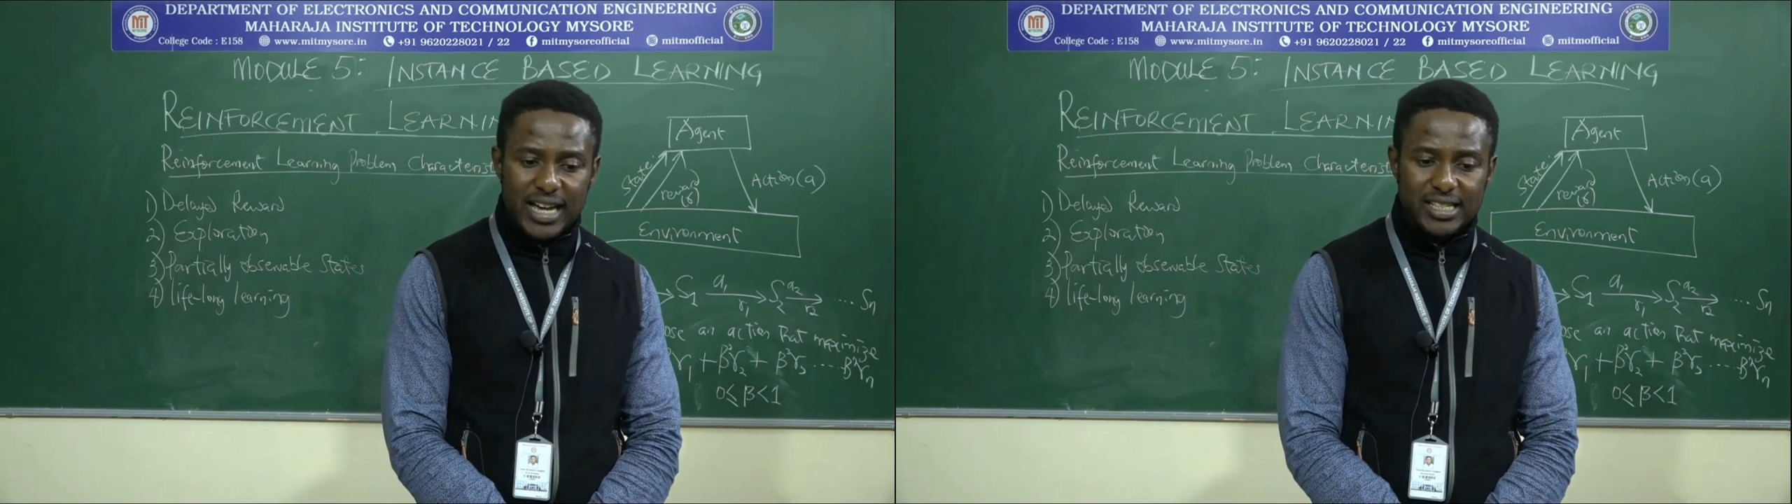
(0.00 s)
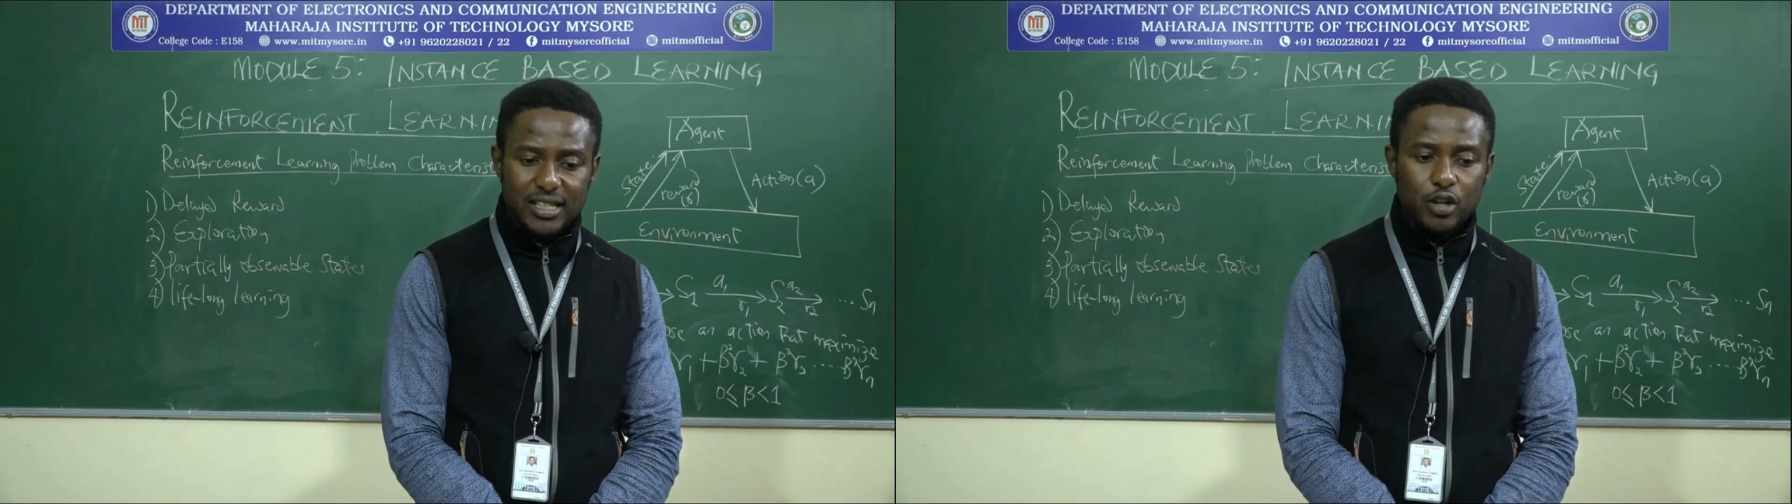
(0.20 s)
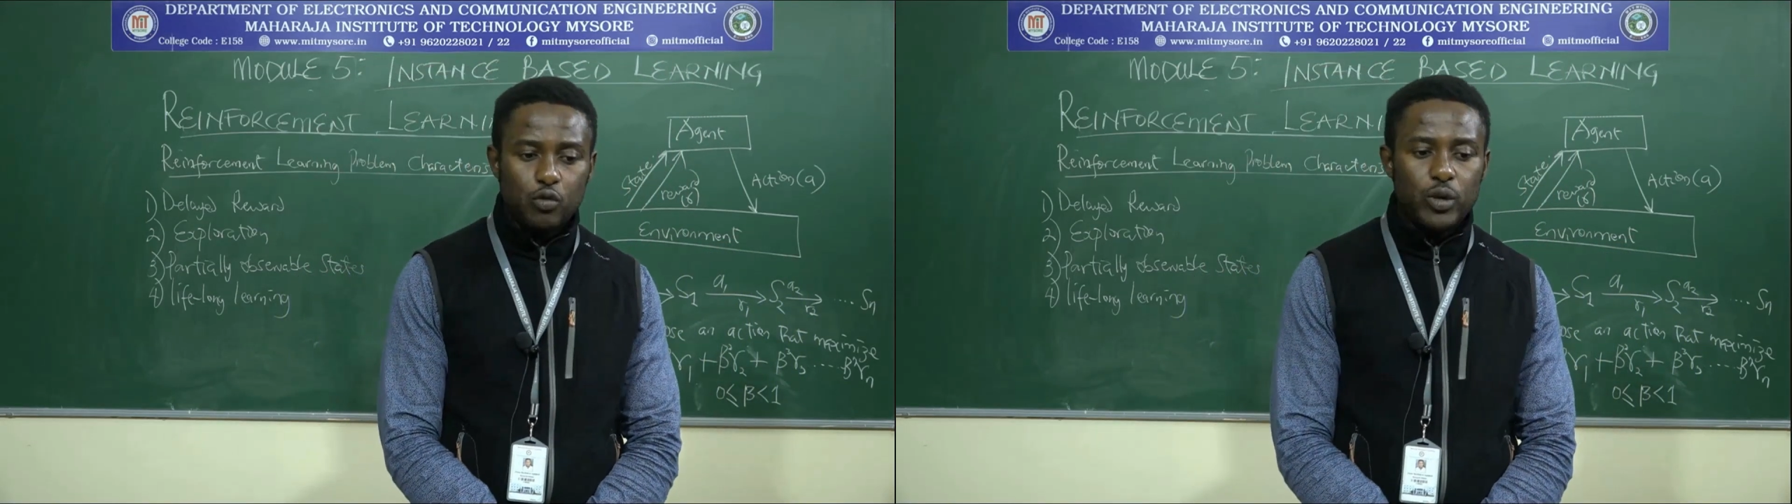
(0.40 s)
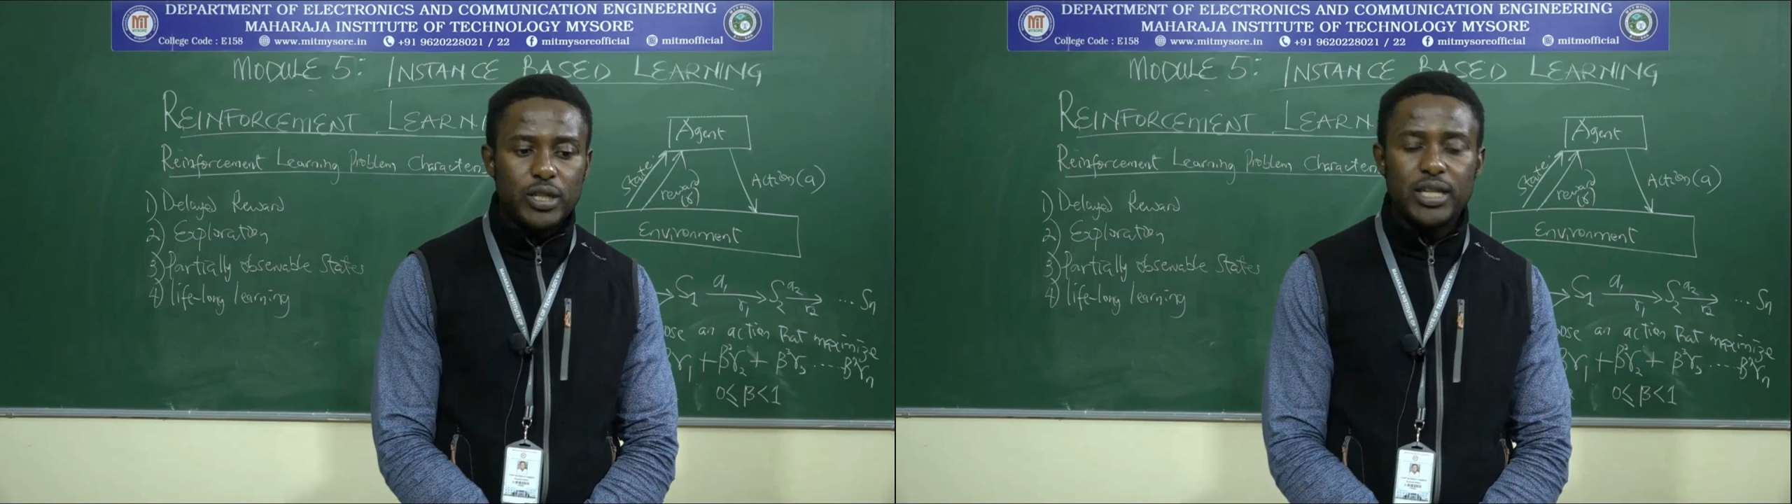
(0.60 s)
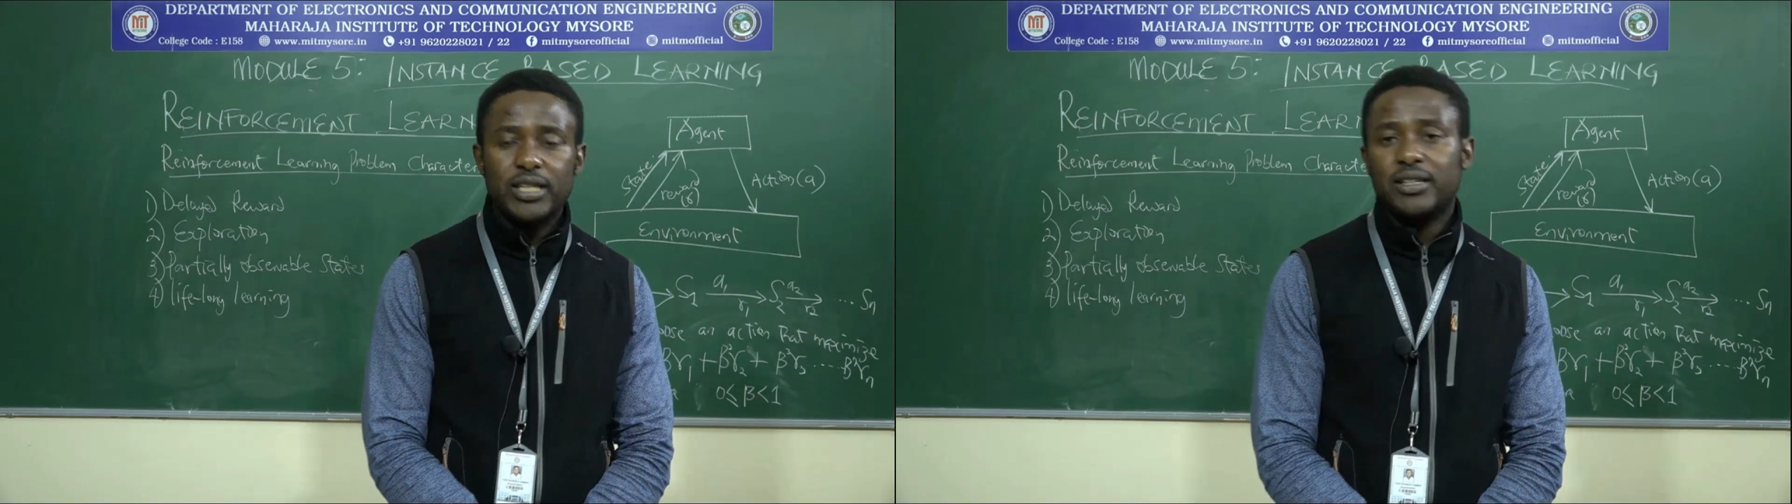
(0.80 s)
tasks
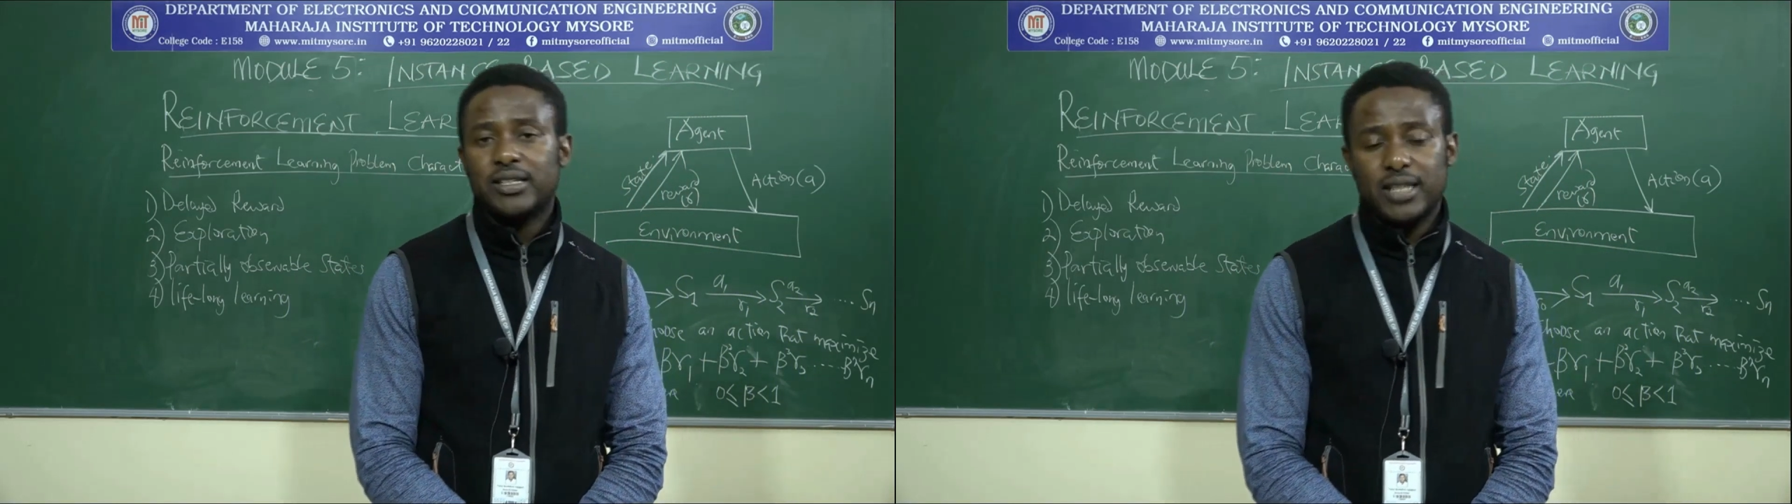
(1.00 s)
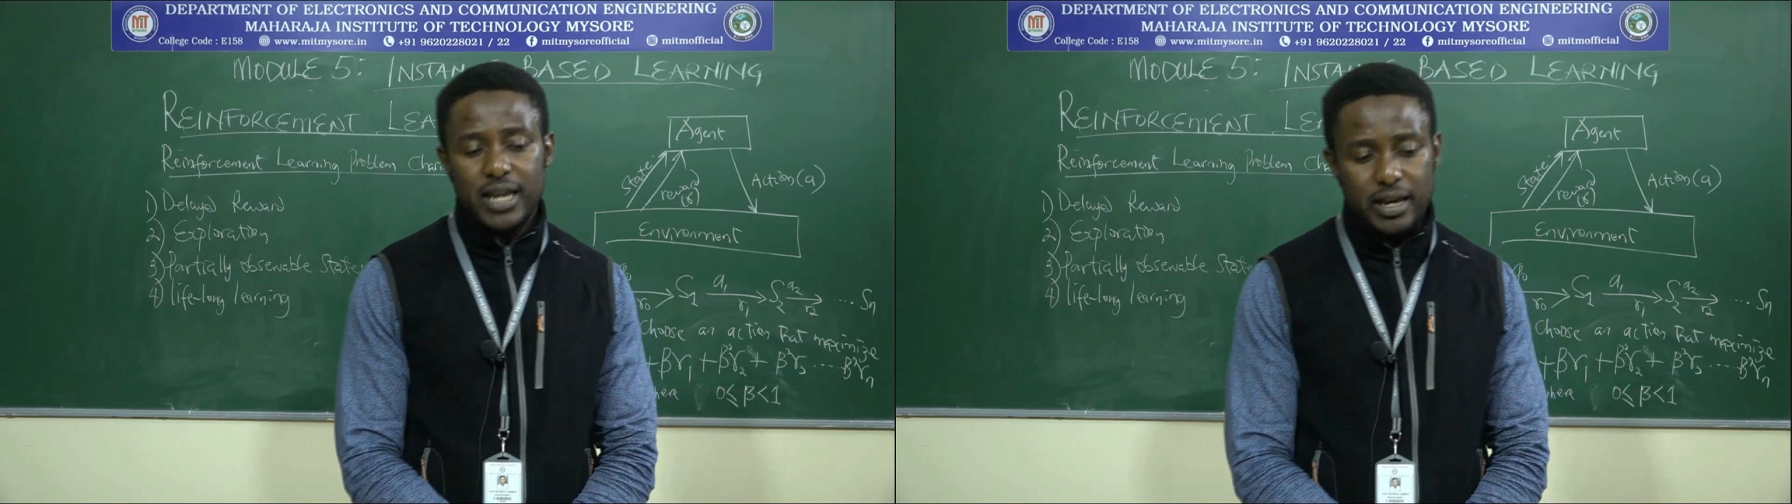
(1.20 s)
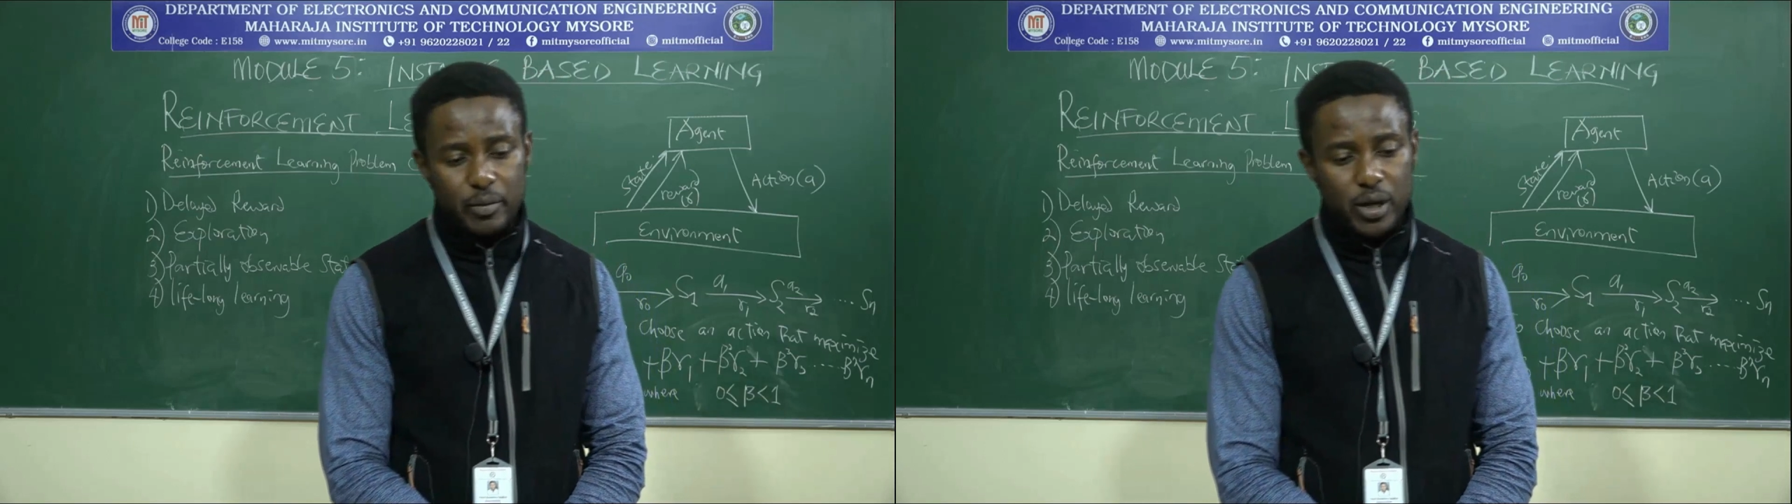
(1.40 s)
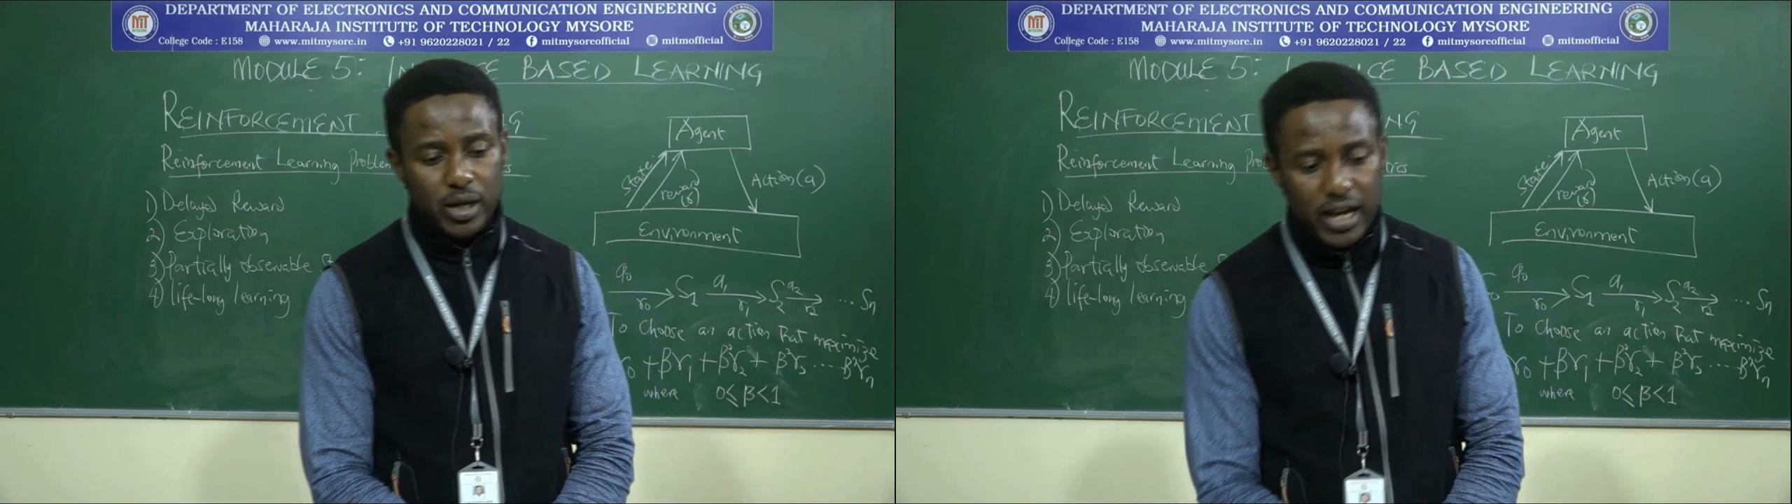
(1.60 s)
within the same